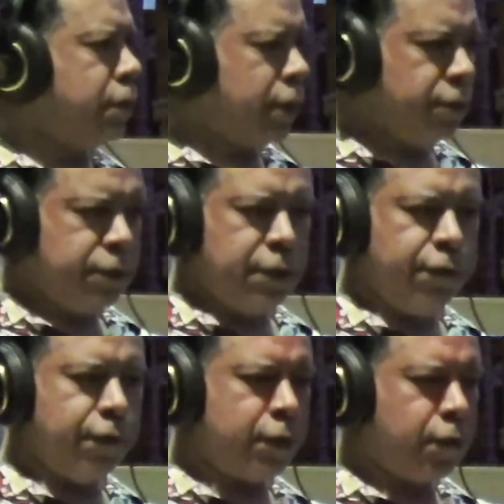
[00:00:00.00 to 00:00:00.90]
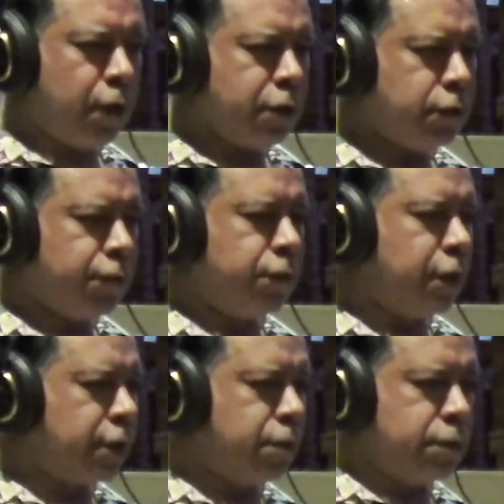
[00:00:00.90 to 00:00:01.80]
there was even crossover,
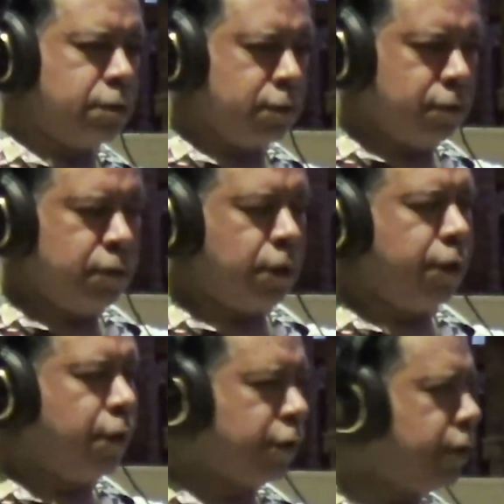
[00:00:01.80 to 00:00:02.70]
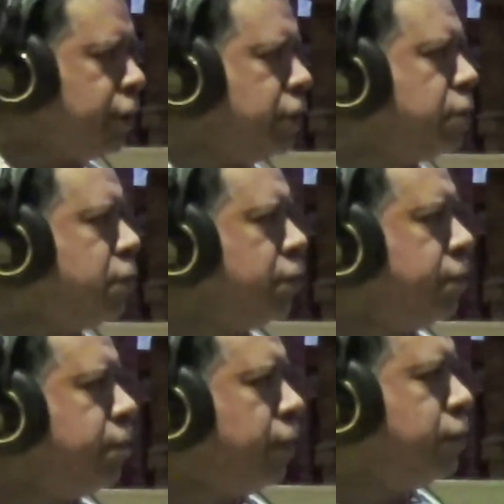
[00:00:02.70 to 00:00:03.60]
like there was, Hercules in
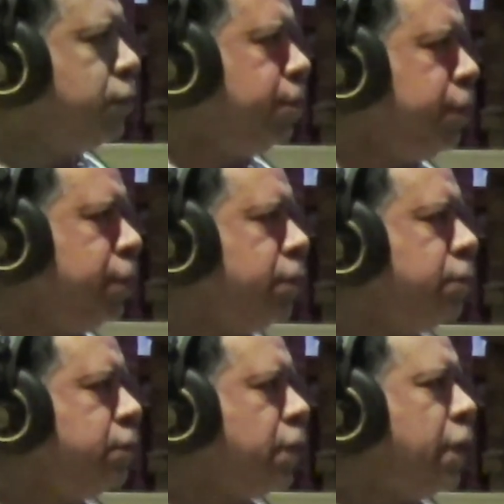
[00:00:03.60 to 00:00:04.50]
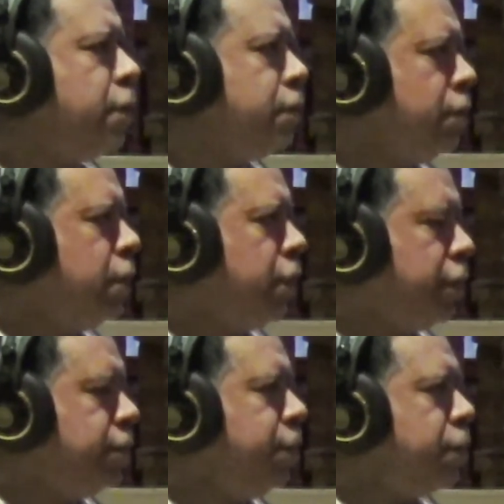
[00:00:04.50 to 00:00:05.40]
both superheroes and
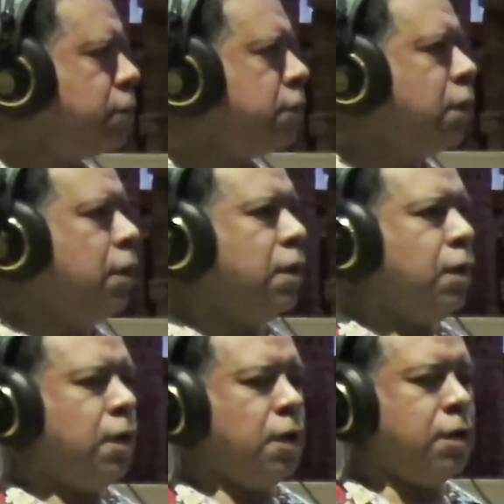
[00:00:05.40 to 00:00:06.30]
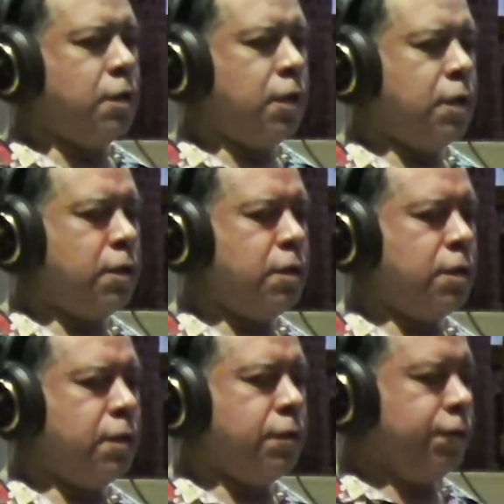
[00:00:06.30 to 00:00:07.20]
the myths. And
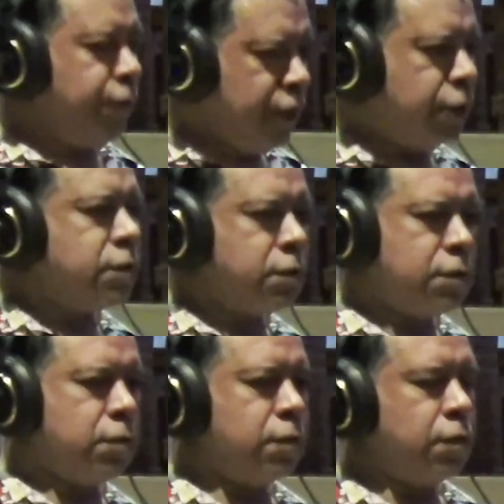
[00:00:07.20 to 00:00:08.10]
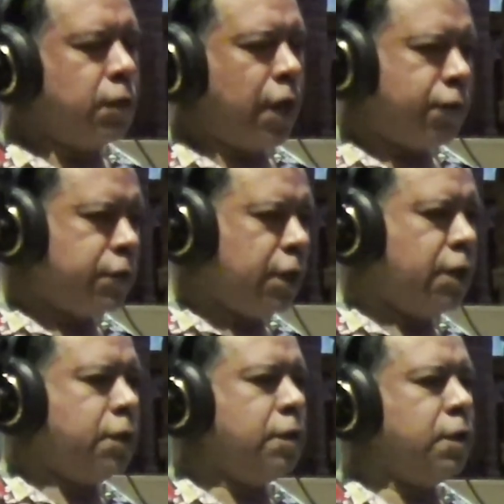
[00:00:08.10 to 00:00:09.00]
then Venus or
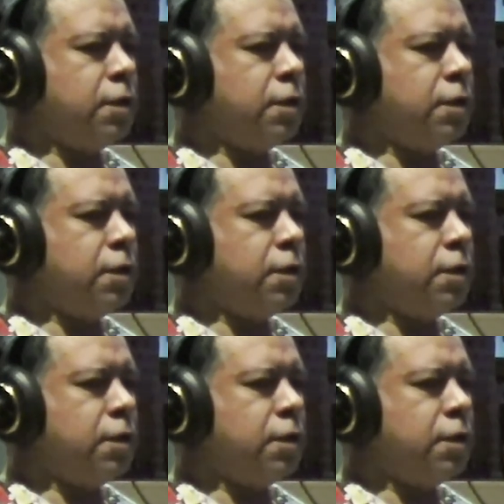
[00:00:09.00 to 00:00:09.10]
Aphrodite